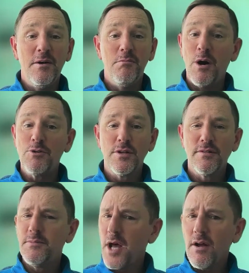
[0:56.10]
Most of
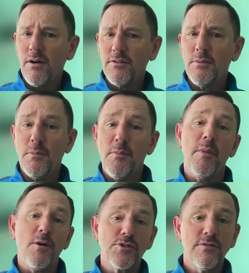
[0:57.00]
them, not all of them, but
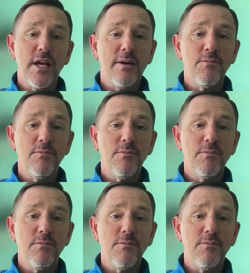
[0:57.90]
most of them